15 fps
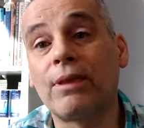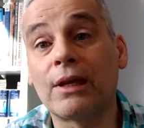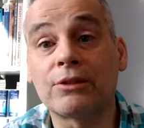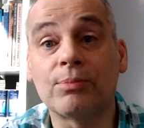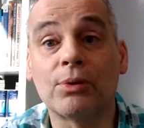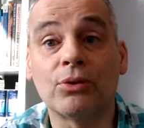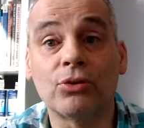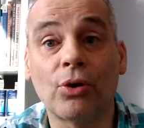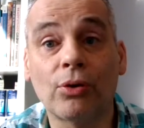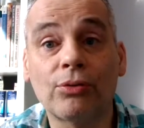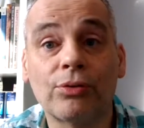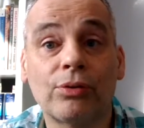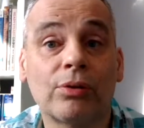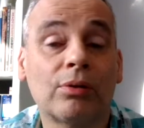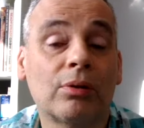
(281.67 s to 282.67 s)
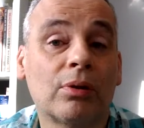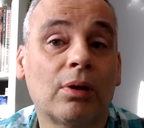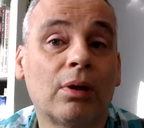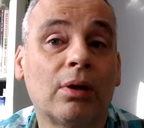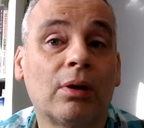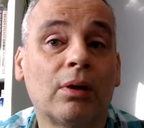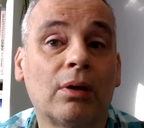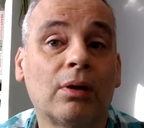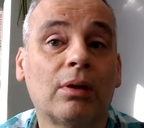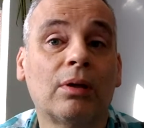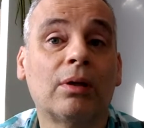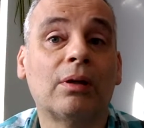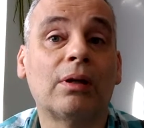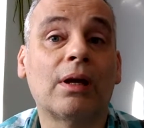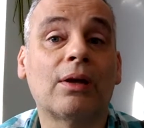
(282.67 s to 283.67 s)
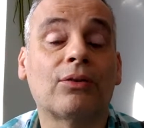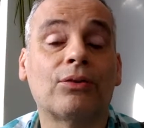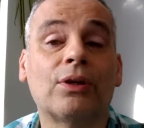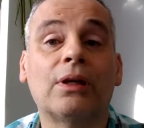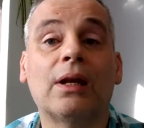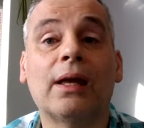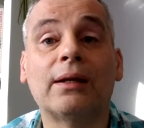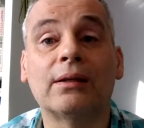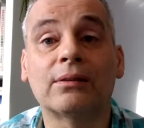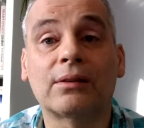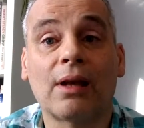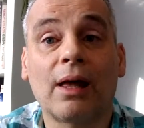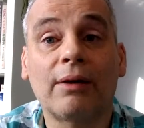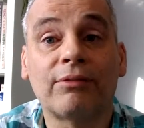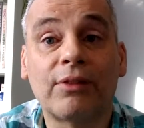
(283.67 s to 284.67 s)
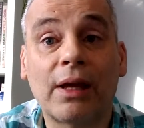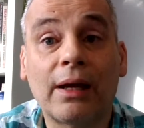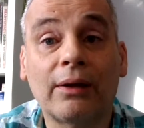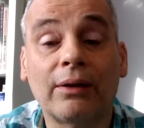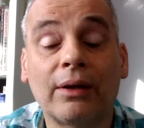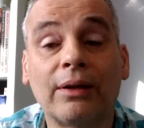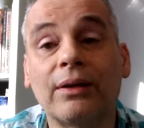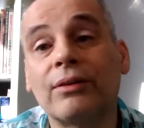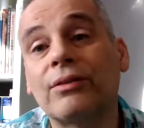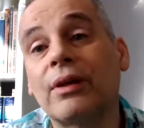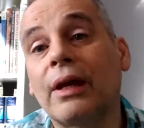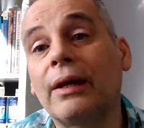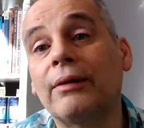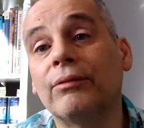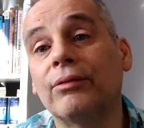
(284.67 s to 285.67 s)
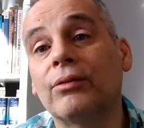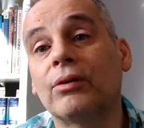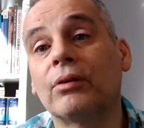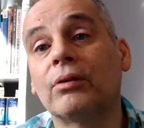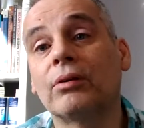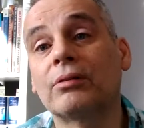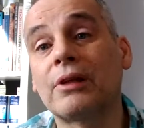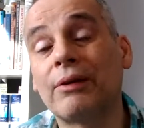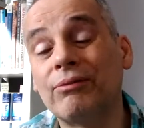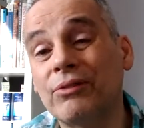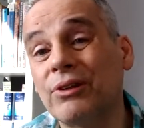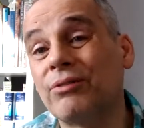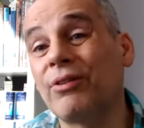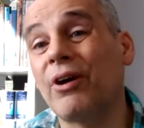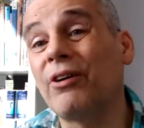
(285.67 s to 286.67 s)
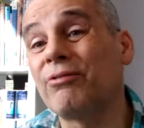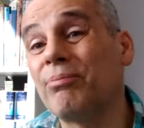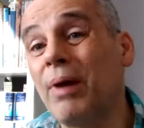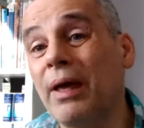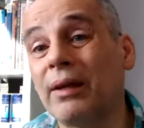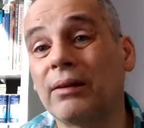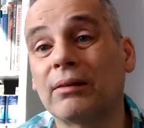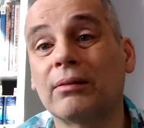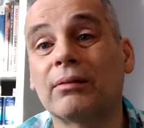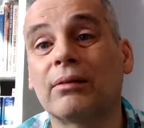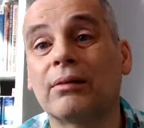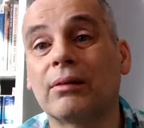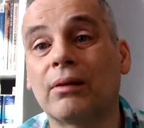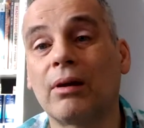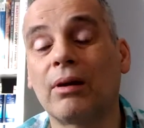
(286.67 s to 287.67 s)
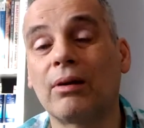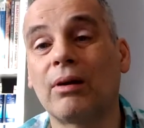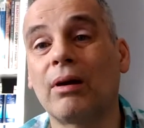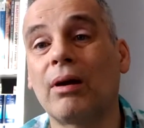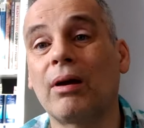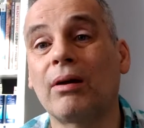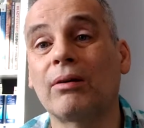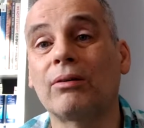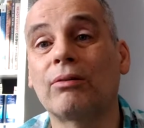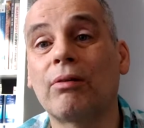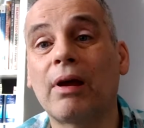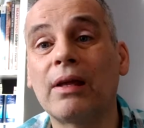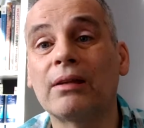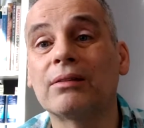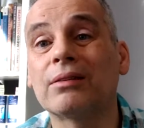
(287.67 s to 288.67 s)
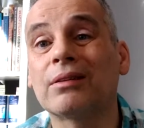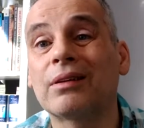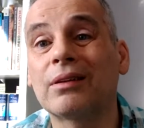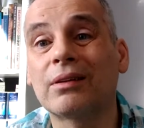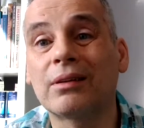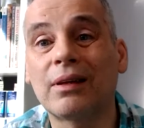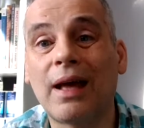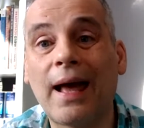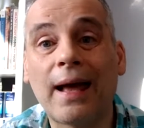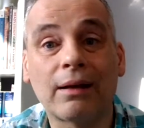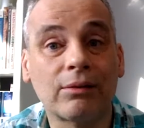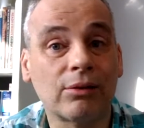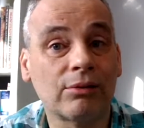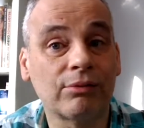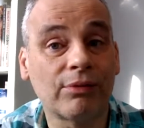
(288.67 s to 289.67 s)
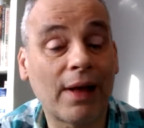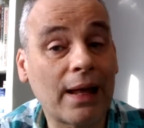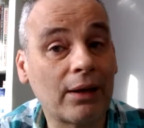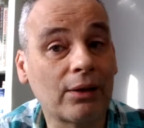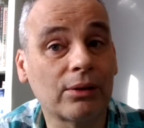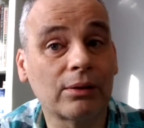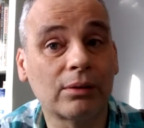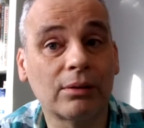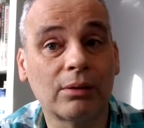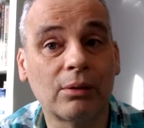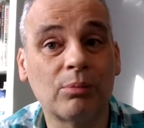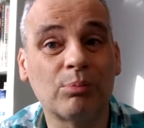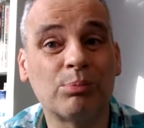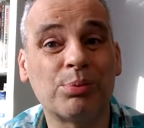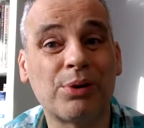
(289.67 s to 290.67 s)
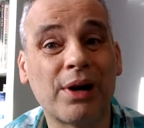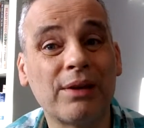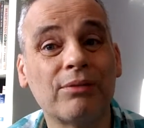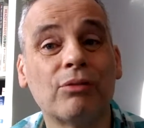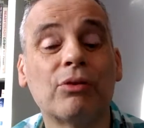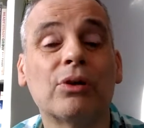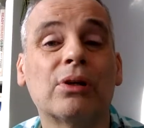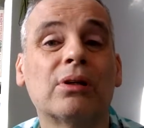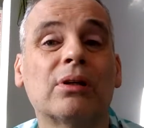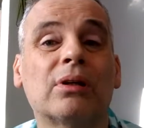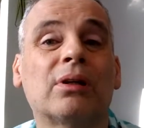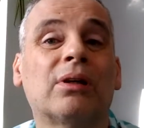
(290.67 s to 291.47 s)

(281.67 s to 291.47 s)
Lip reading: Desmond Doss, yes, he laid his life down and he saved 75 men. A great act of valor, bravery.